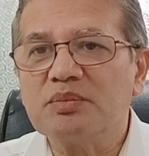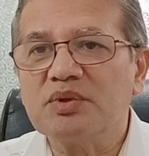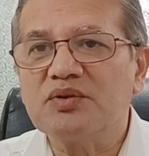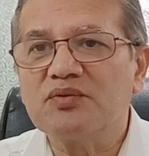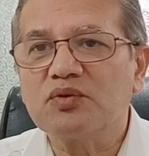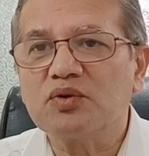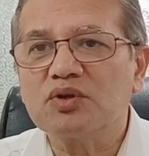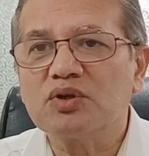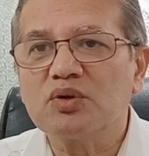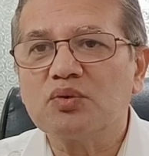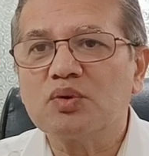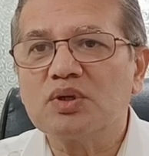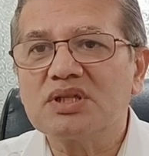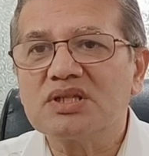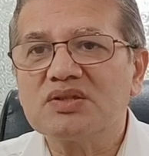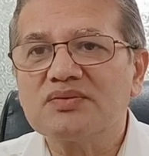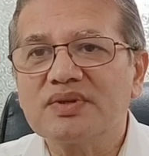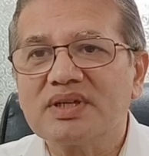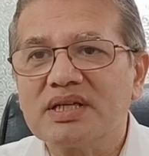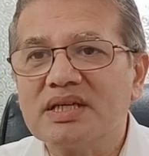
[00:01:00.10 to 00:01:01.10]
before the
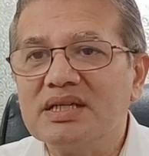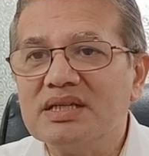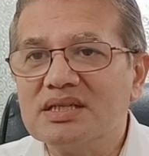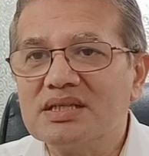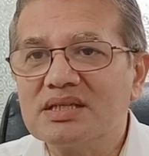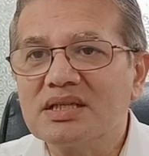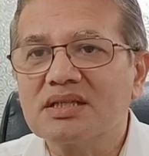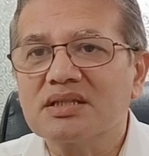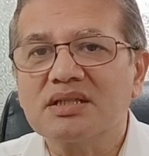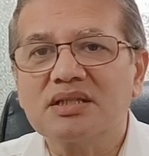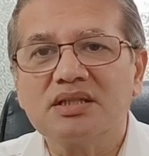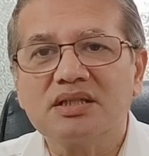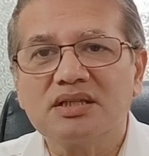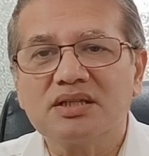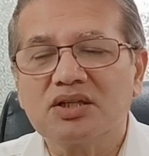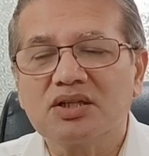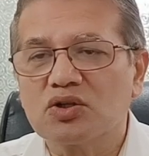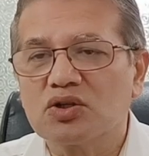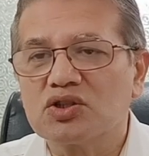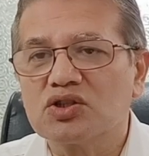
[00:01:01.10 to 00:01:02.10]
words were inserted in
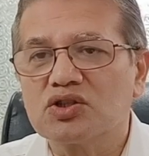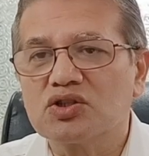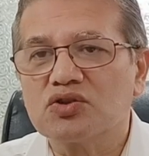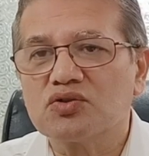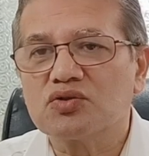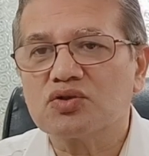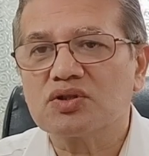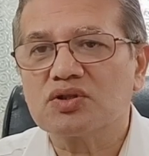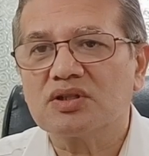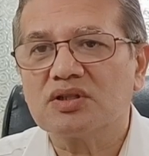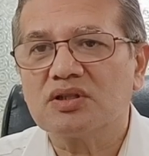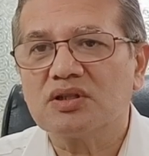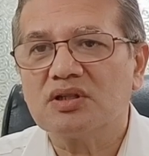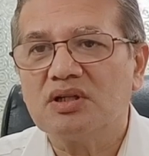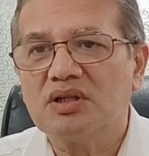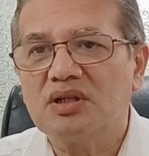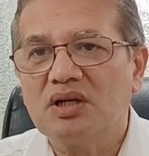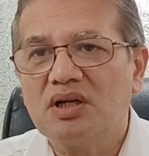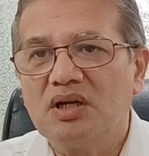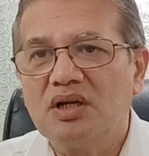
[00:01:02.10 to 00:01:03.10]
the constitution.
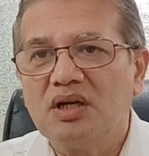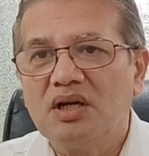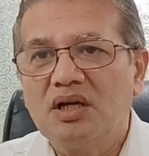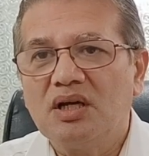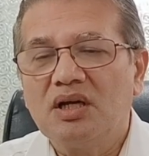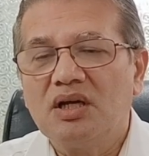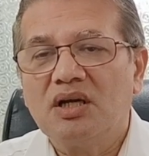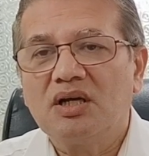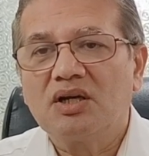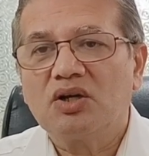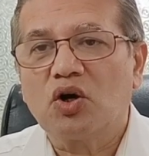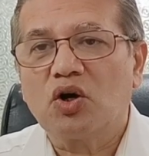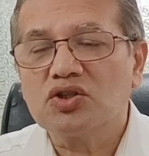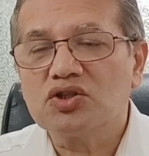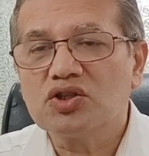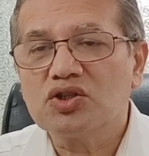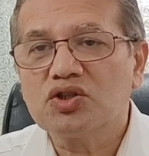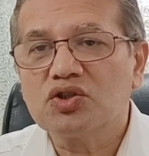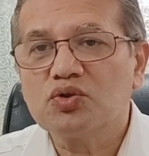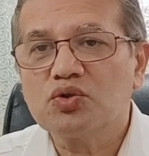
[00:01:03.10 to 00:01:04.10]

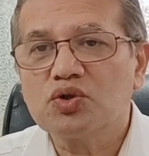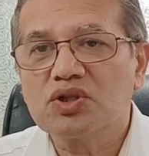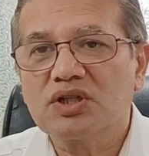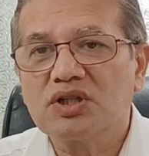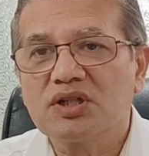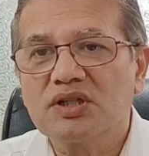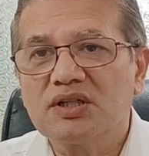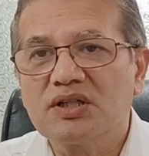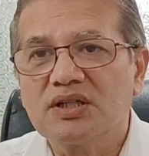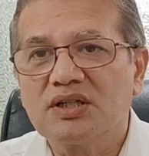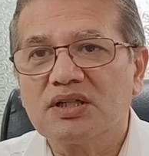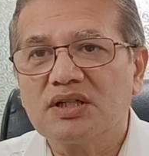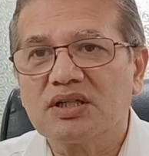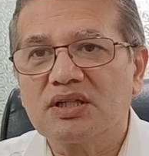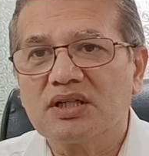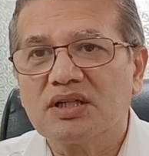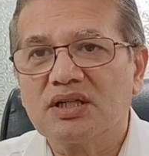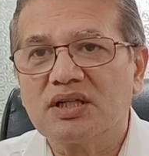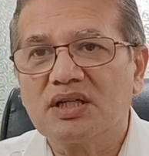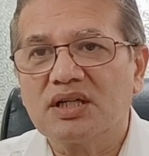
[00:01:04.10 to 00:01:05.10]
Constitution
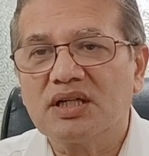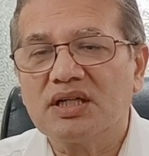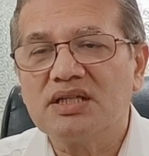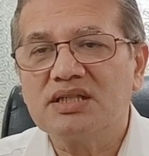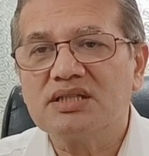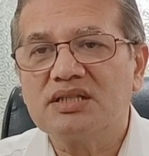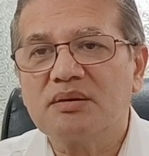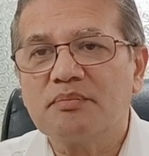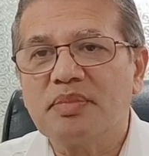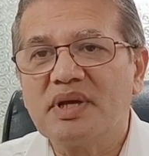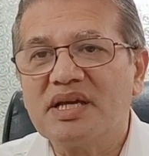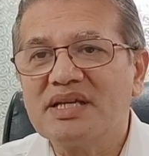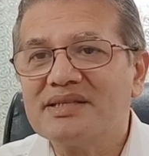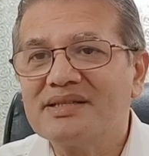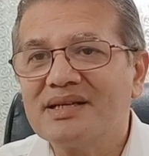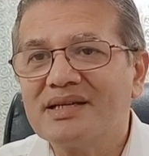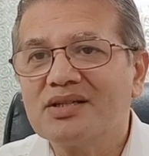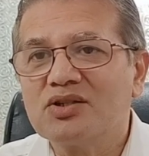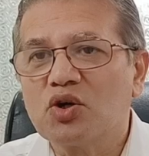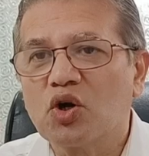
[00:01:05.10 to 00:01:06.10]
is the
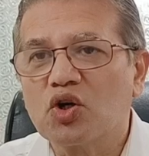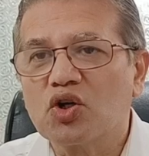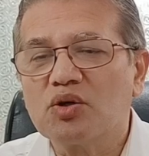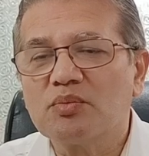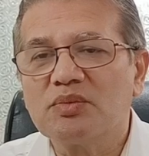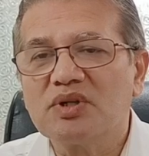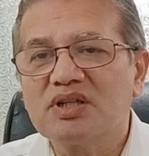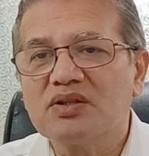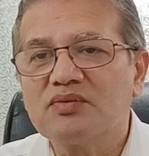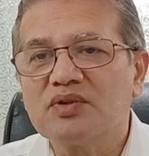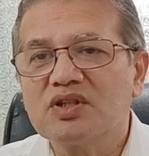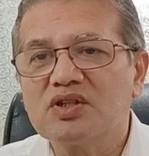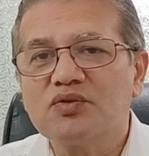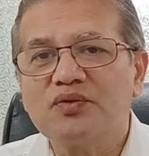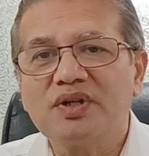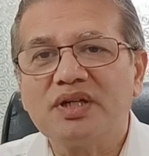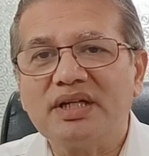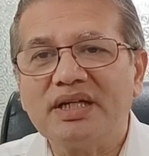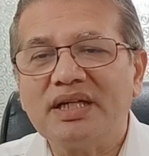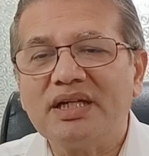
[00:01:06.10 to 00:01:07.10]
basic document which
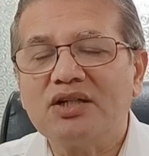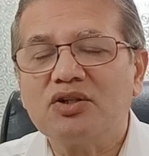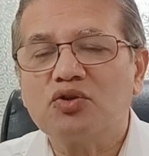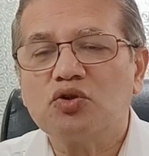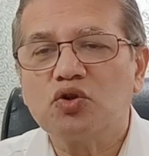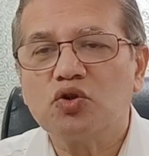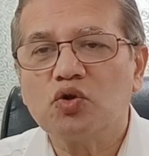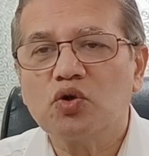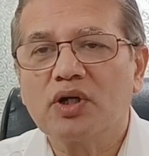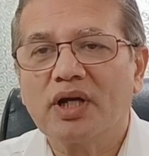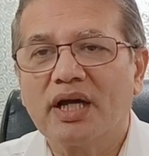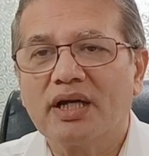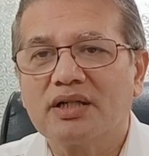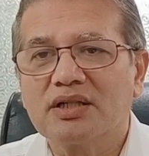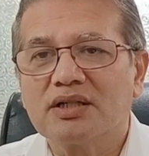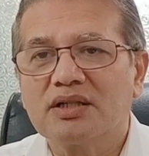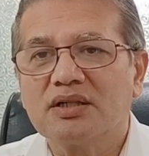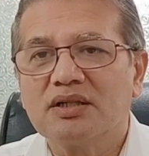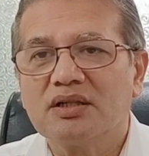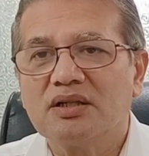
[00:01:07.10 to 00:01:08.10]
we need to look at,
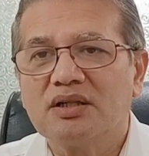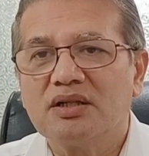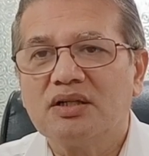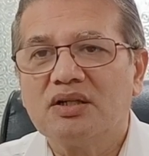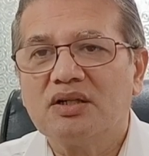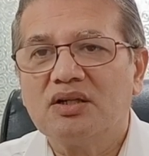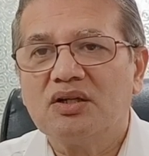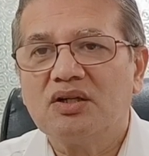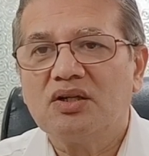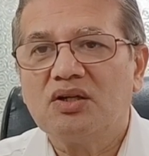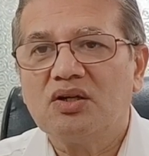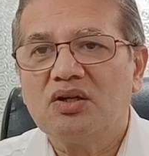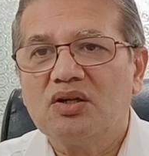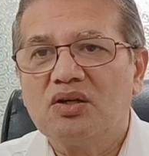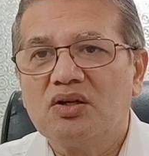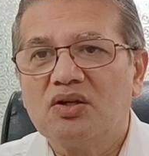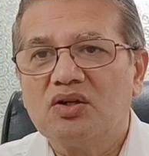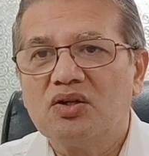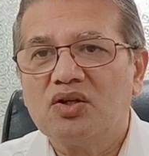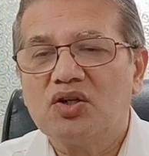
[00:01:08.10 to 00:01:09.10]

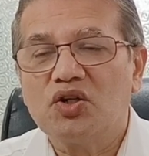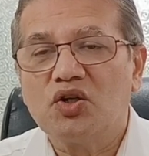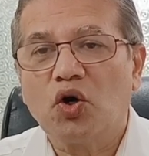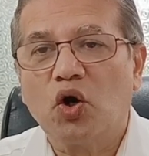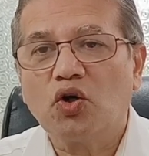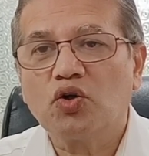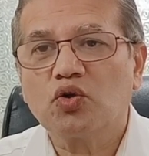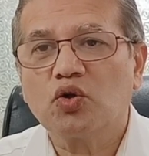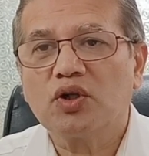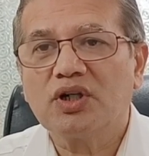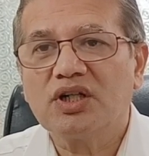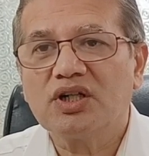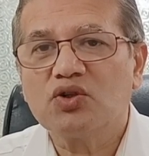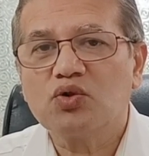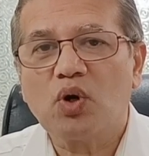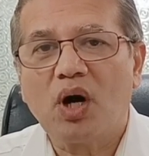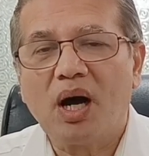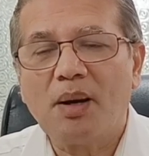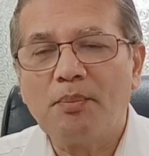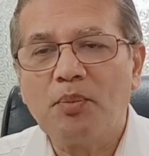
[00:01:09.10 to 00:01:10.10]
not only
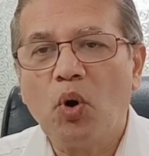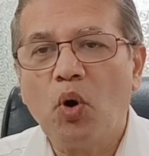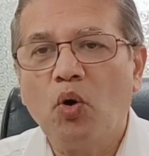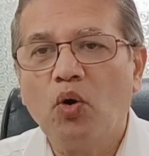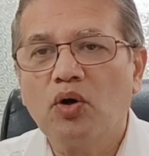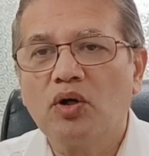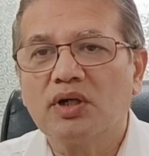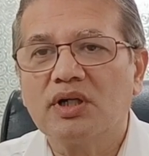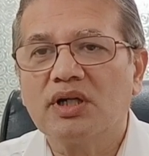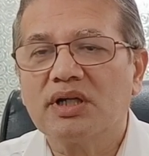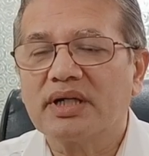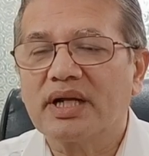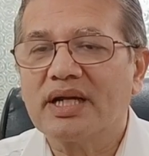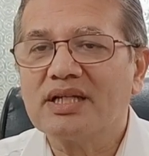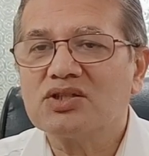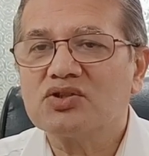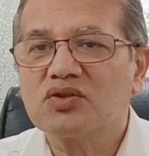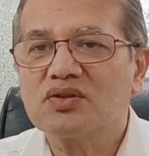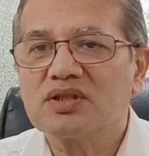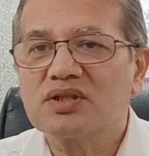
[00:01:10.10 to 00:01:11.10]
to uphold the
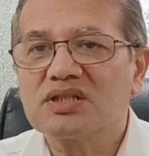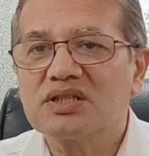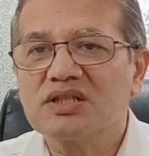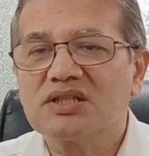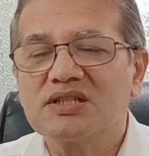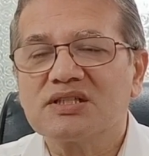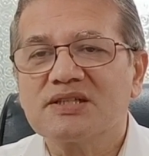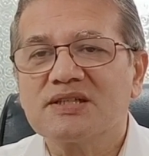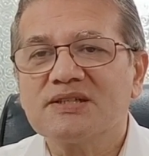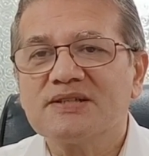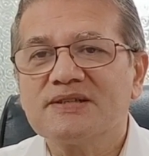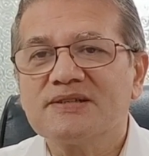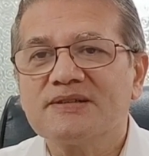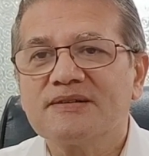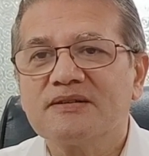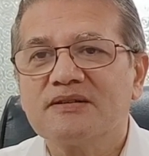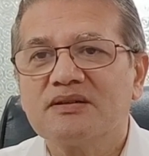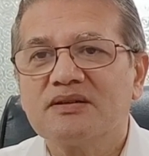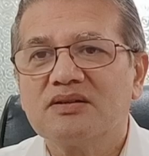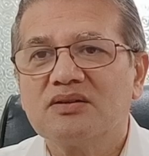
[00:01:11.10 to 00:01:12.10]
rights of the
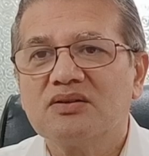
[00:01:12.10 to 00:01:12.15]
citizens,